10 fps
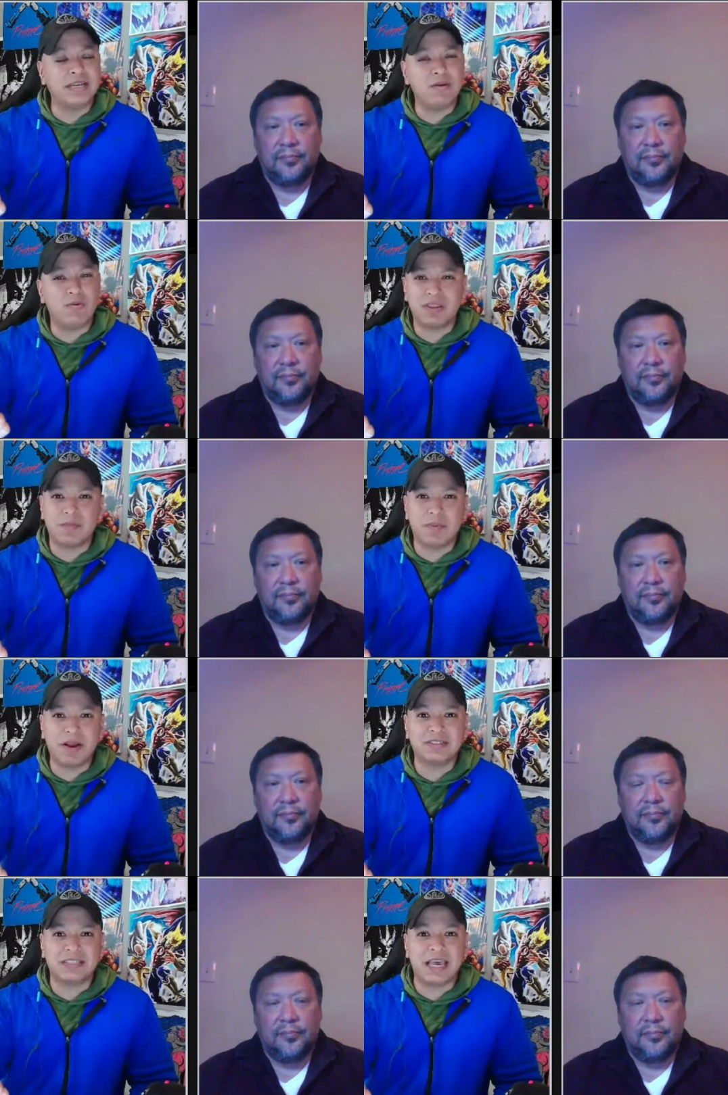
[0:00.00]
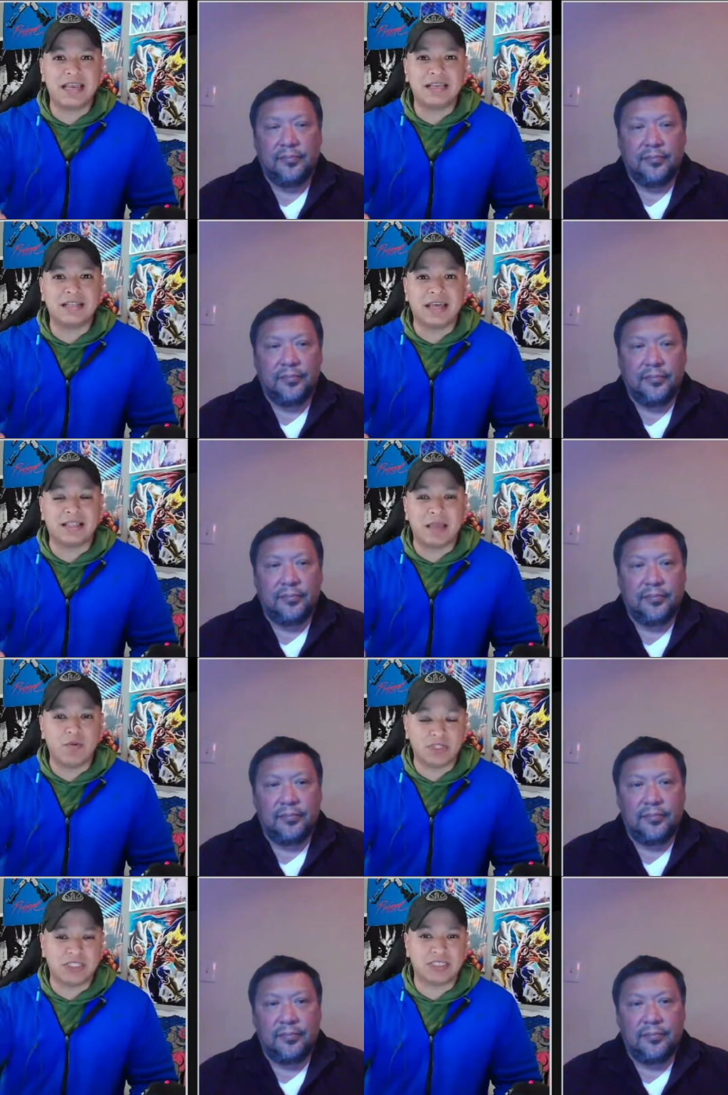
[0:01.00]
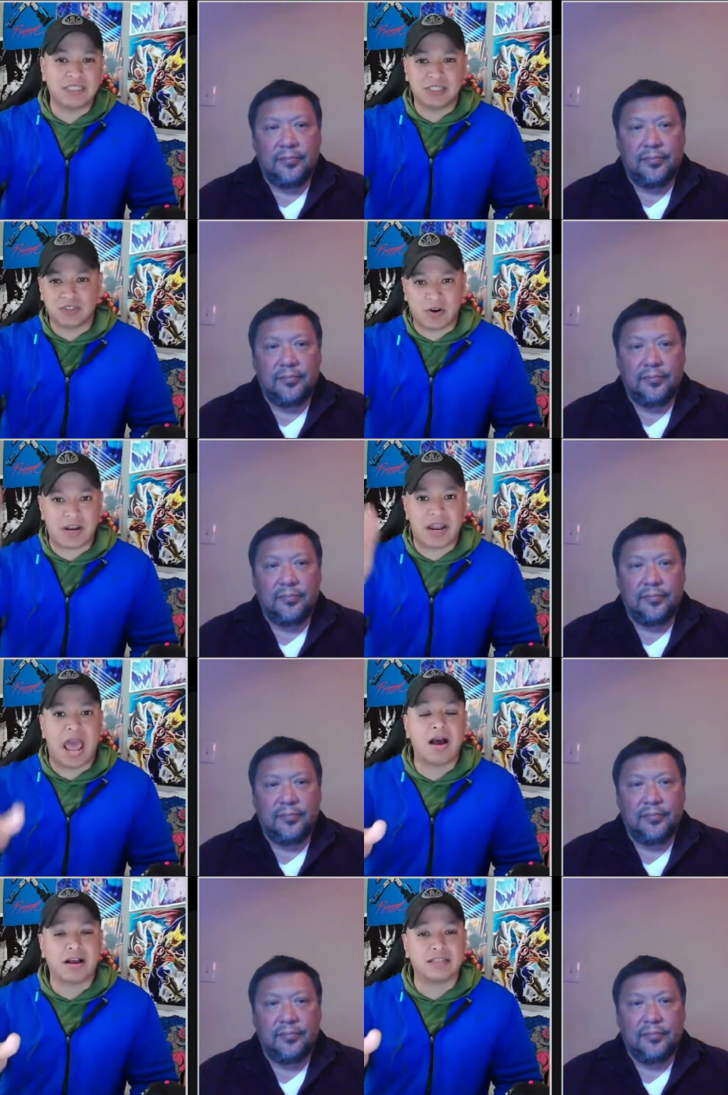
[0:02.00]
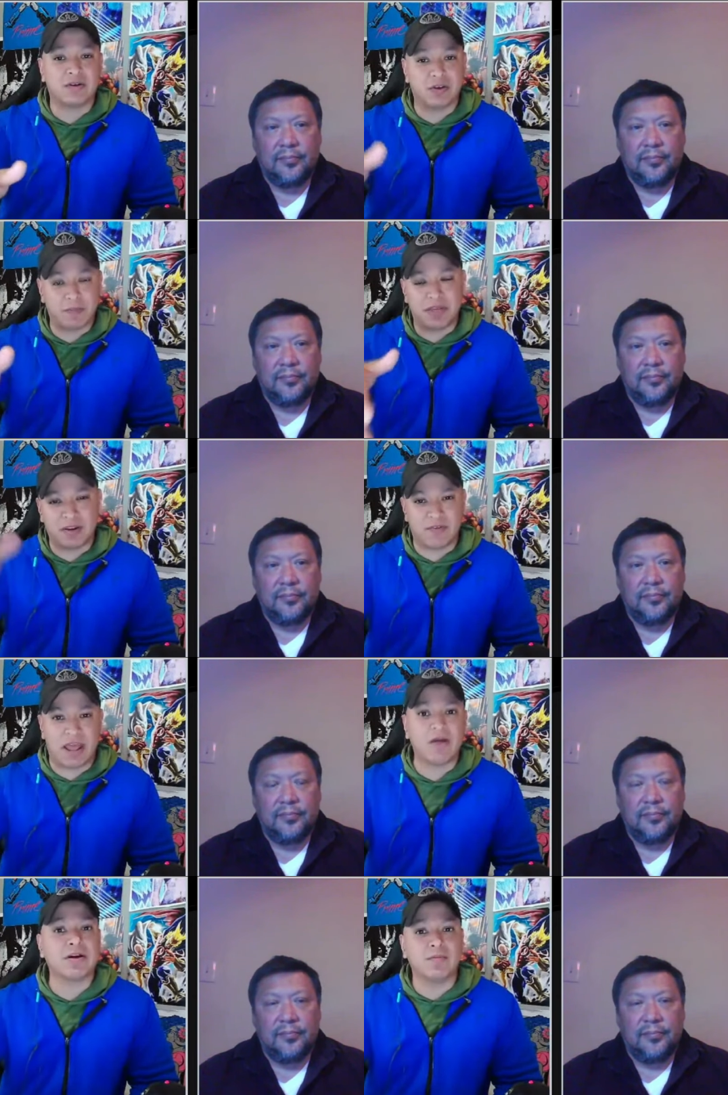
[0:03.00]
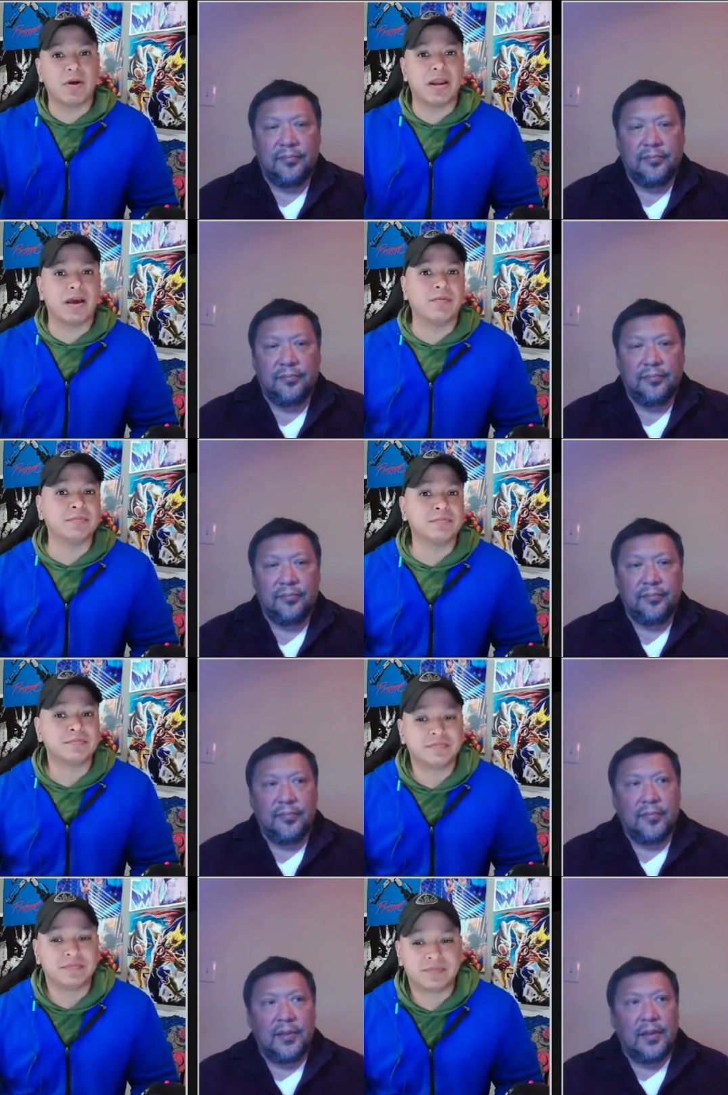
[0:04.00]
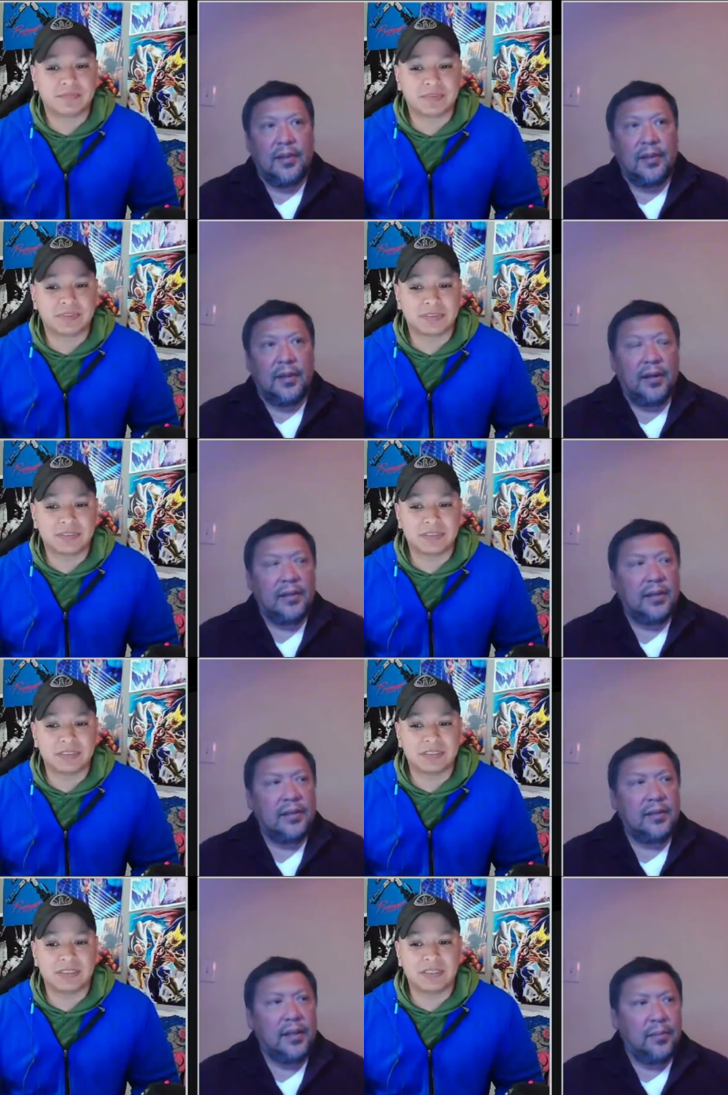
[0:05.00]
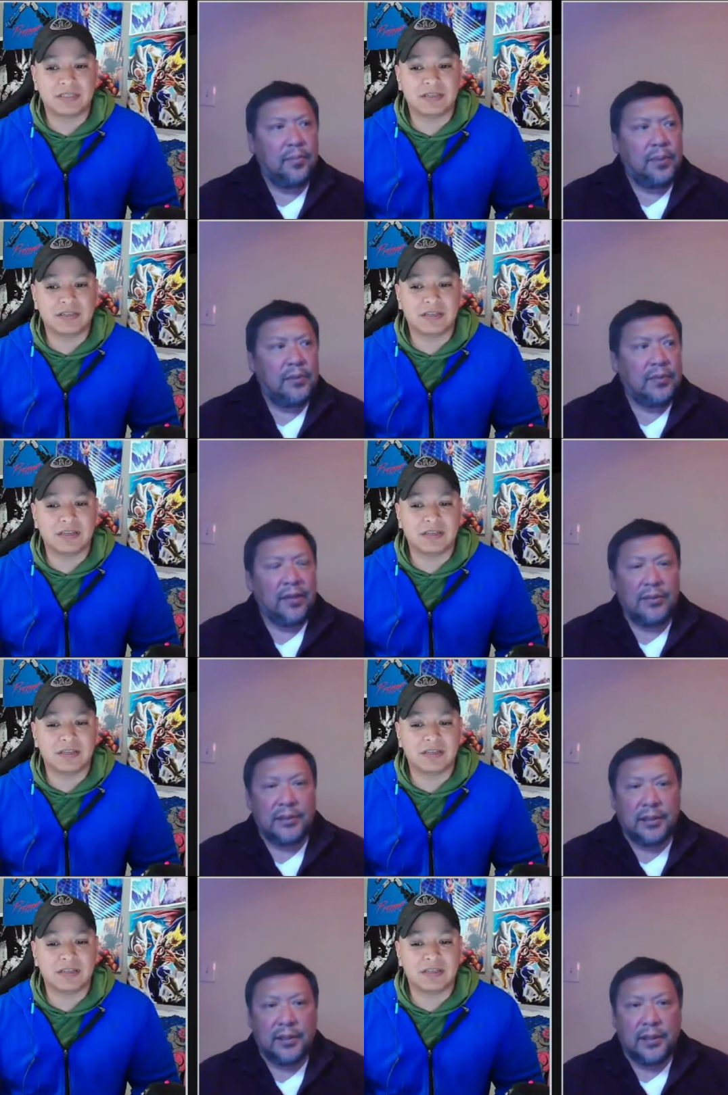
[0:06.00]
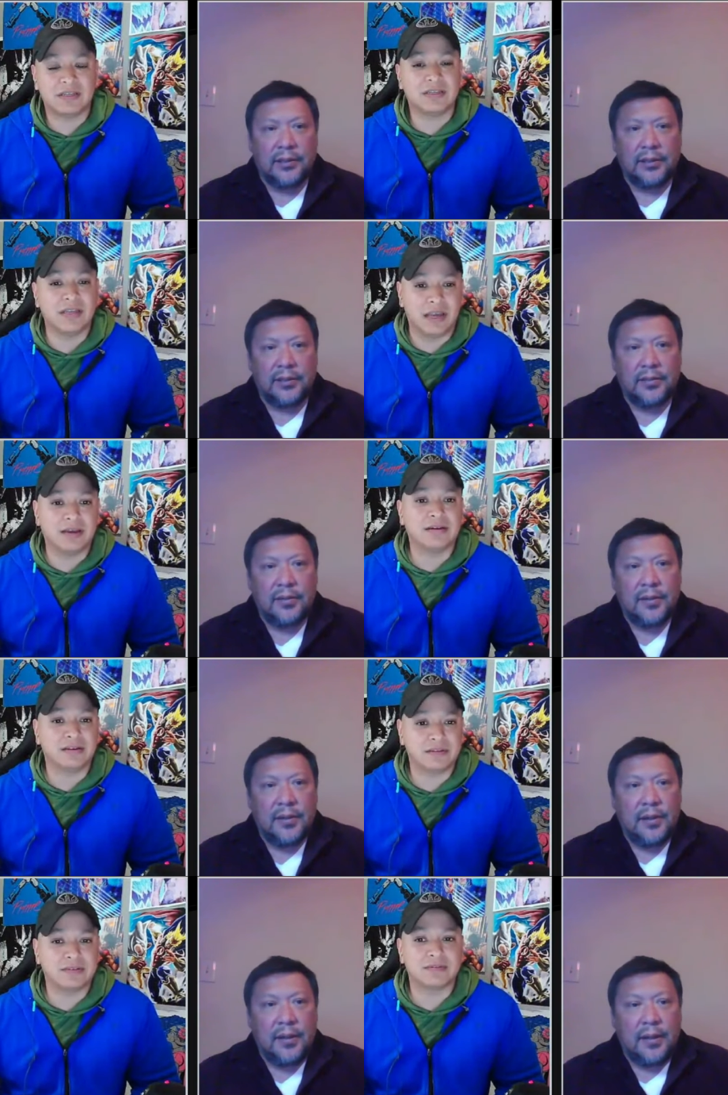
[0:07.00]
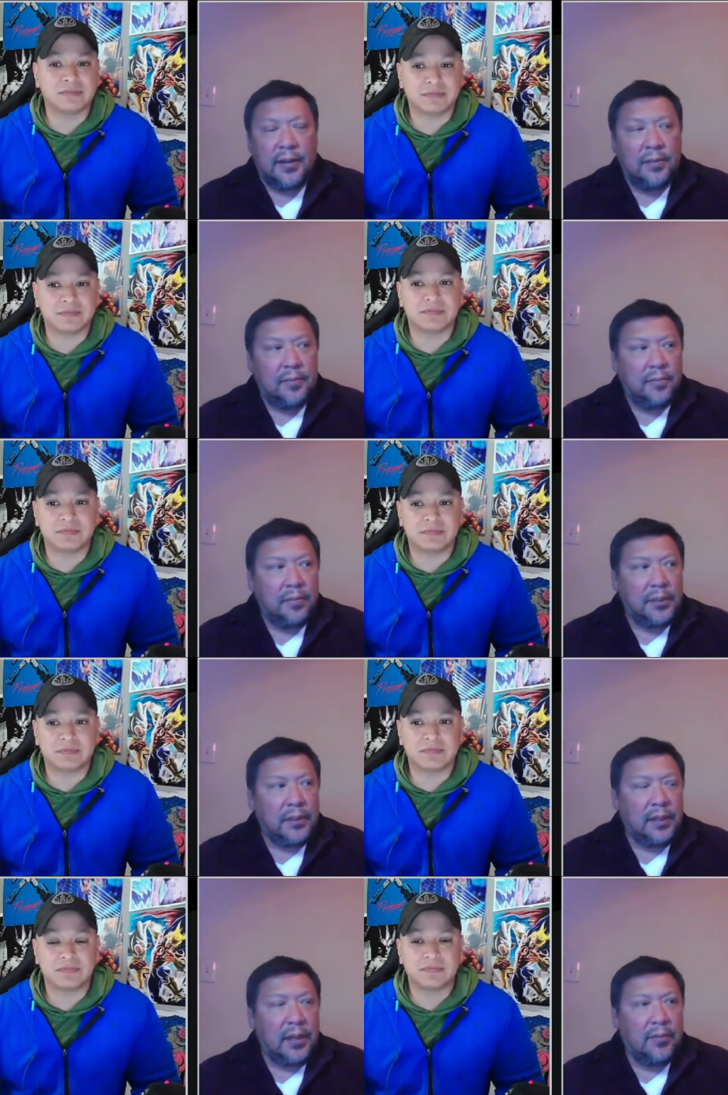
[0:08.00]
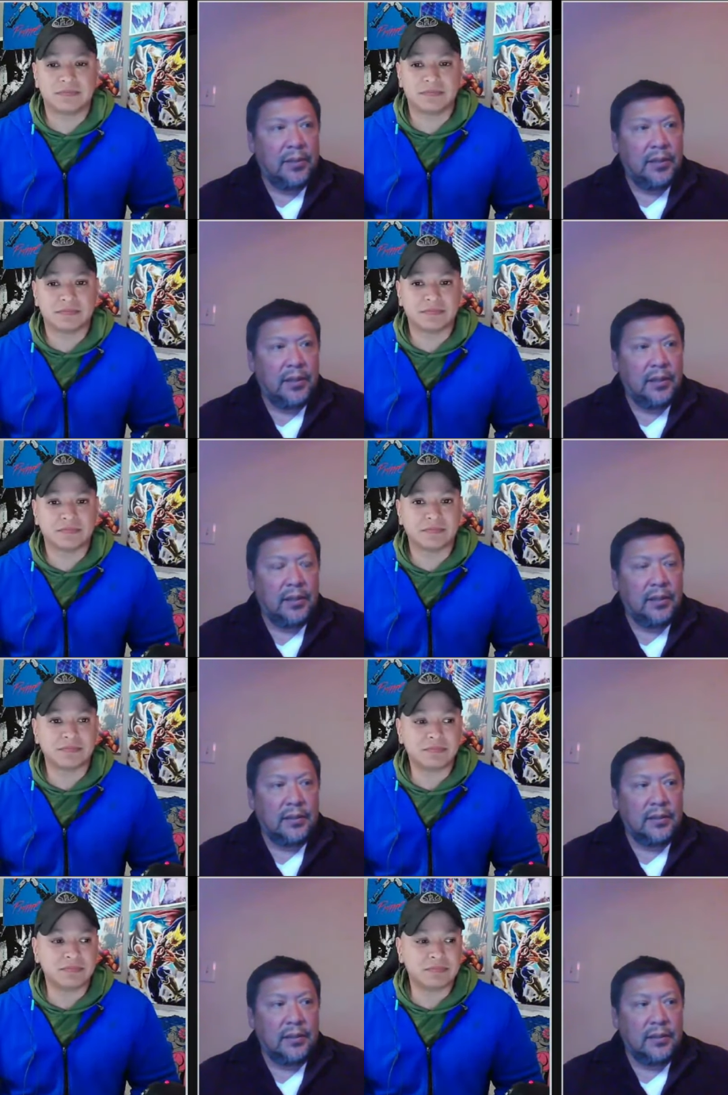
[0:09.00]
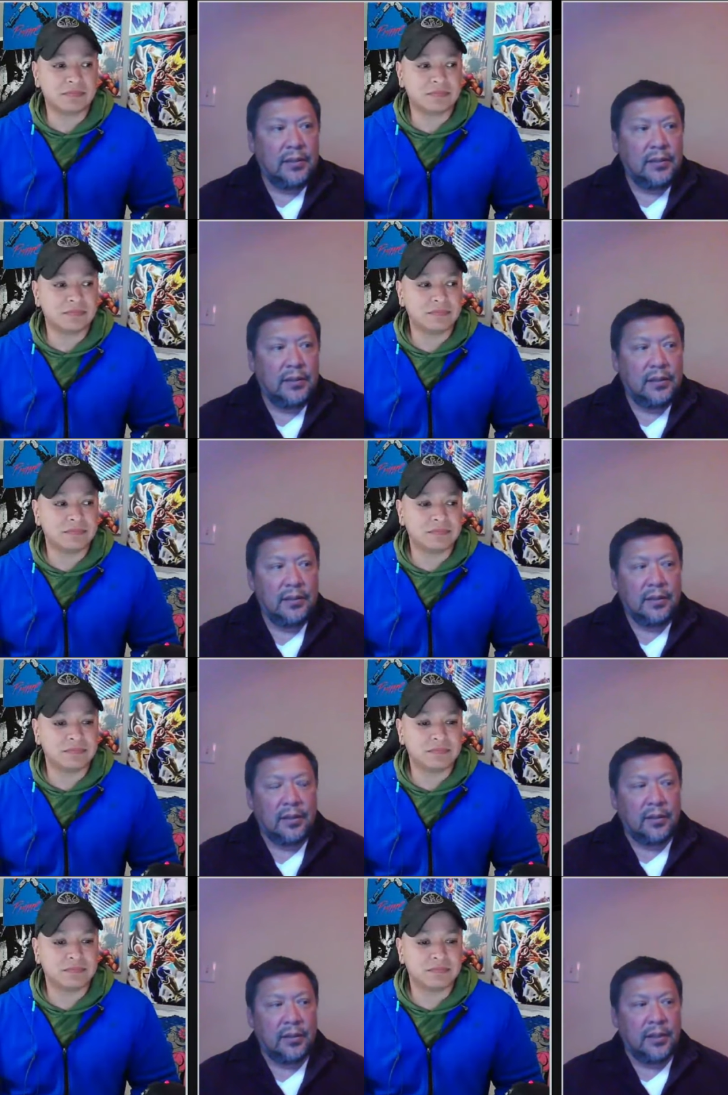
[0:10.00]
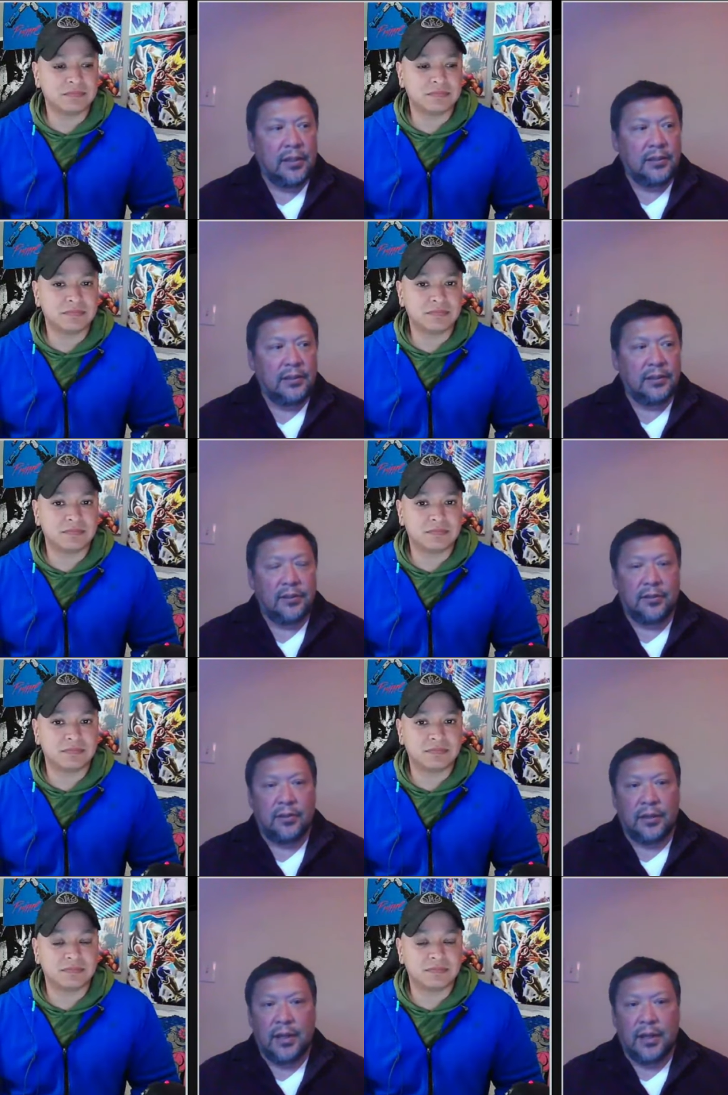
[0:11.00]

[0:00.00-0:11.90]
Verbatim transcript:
Speaker 1: didn't one of the players say like they wish the season started now because it could be a different outcome right now? Uh, I think,
Speaker 2: I believe Devin said that. So, yeah. Um, but yeah, I mean, and the other good thing is just their, their